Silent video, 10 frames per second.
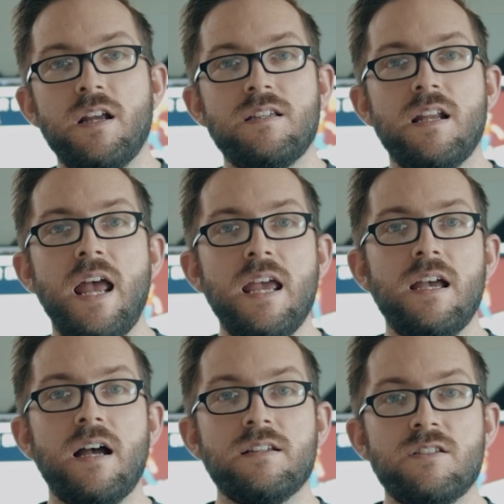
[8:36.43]
and I said, hey
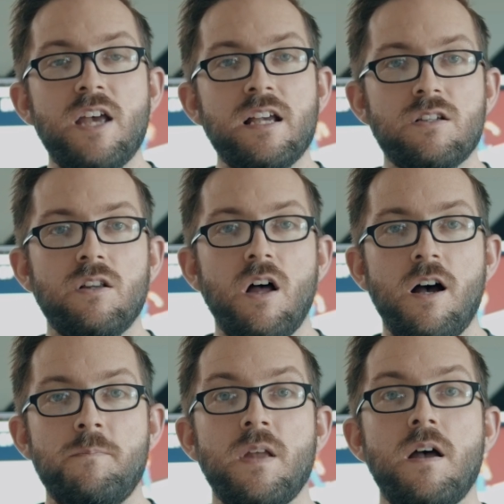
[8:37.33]
guys, thanks a
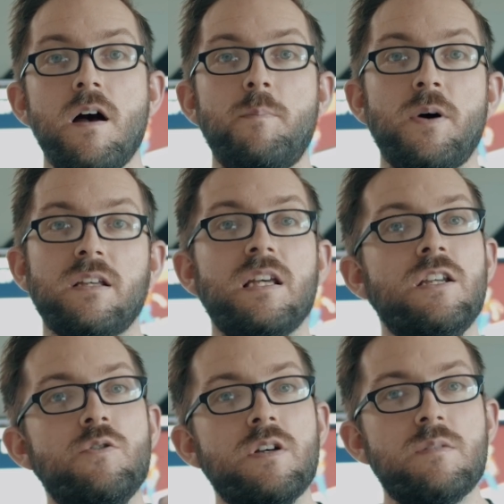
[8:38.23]
lot, but
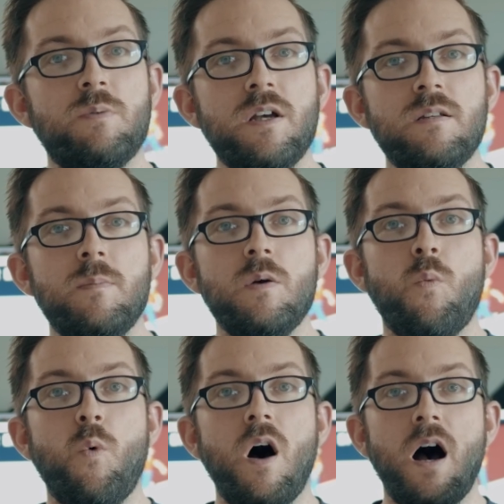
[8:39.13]
can you explain to me
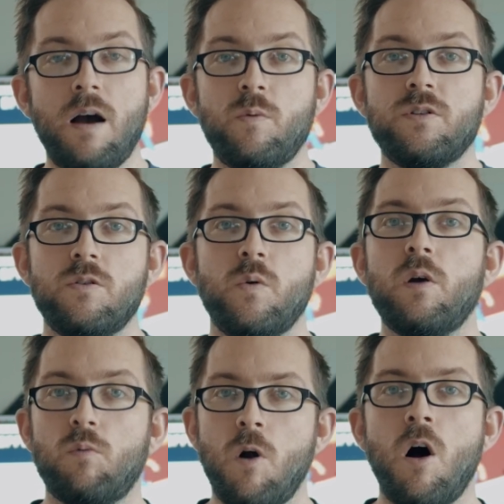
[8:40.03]
what I was
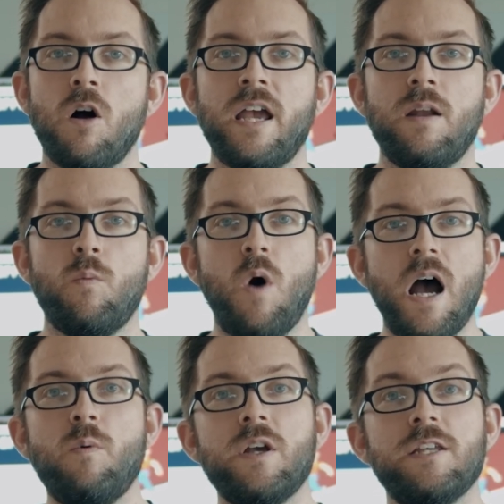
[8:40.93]
doing wrong and
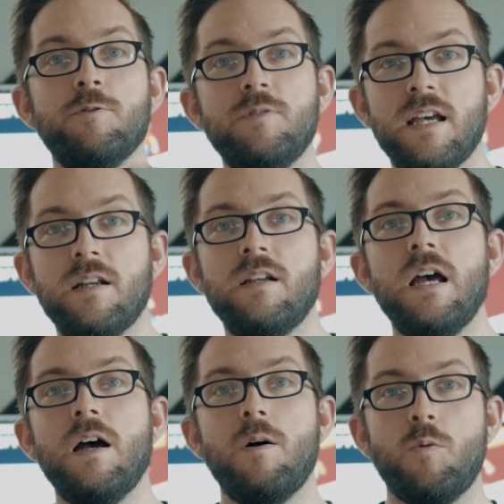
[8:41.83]
why what you did
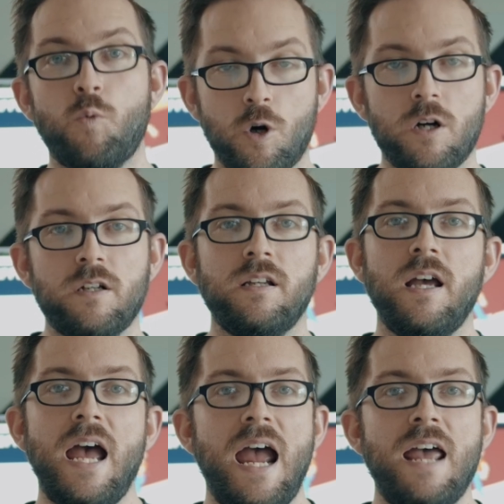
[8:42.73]
worked?
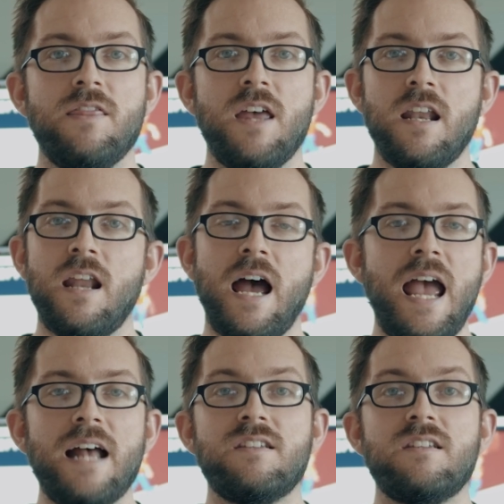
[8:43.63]
And then I
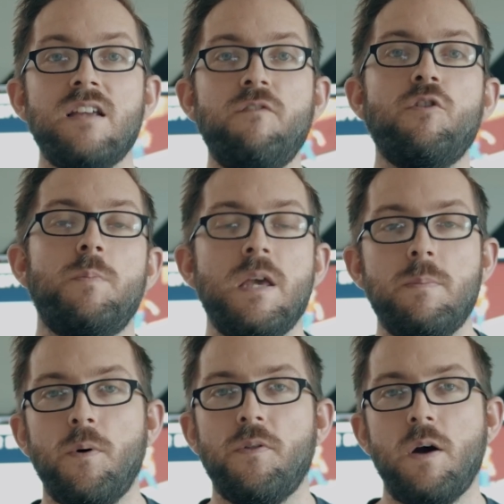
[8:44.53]
had several
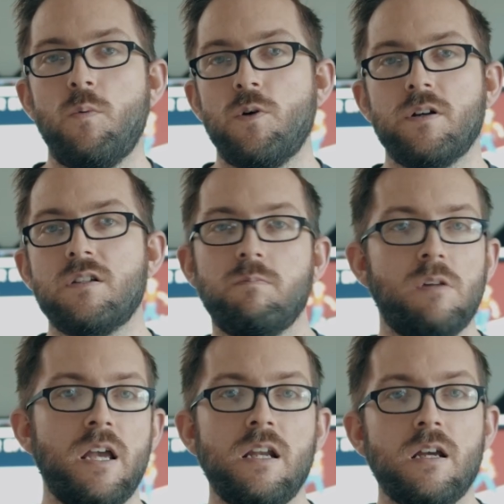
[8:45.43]
people that were
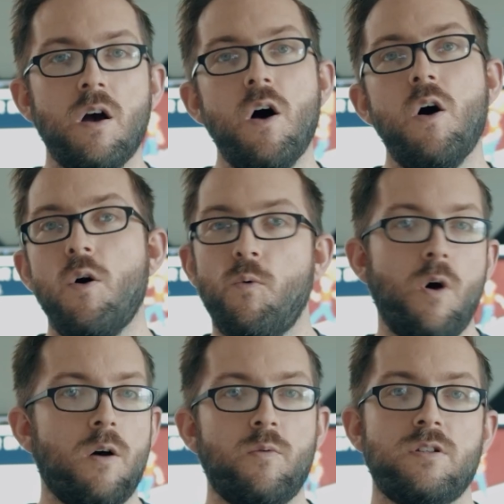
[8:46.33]
explaining
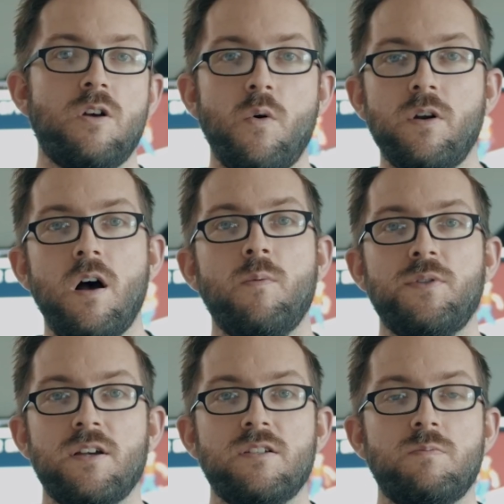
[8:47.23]
what was going on
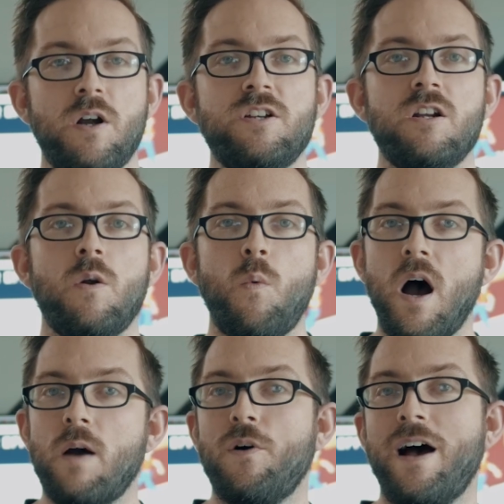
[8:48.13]
with the expression and
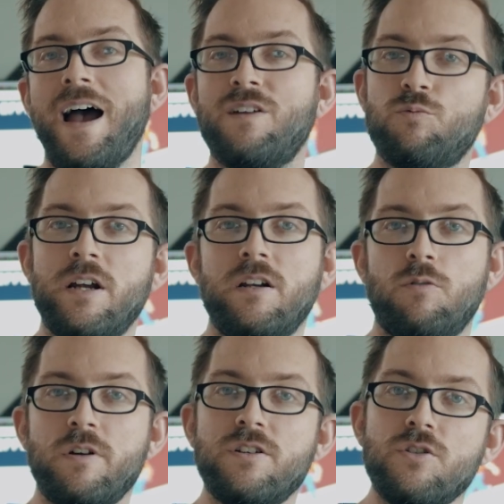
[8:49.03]
why what I had written
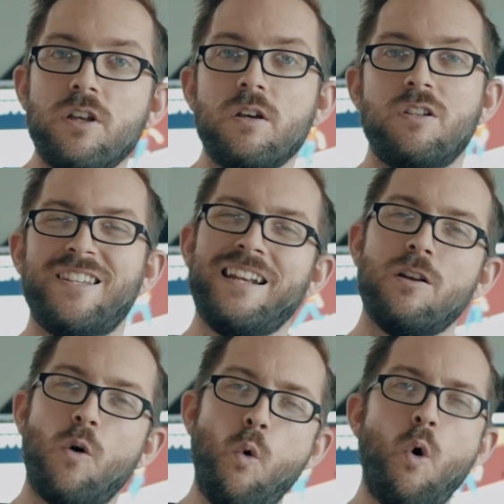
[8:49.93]
originally
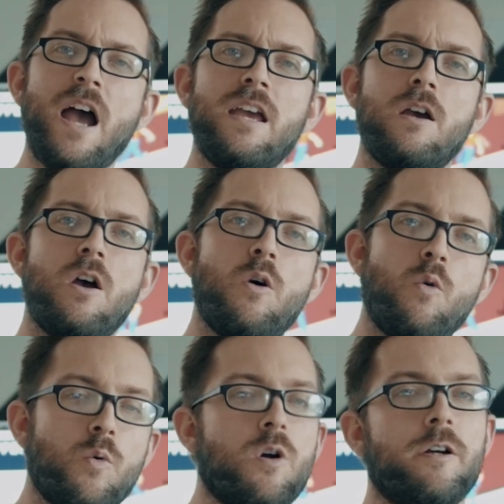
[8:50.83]
didn't quite
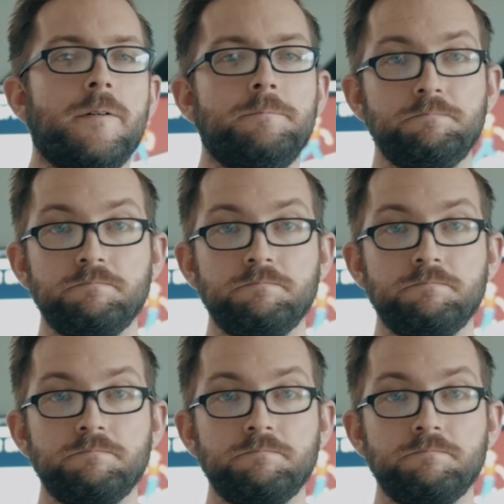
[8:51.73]
work.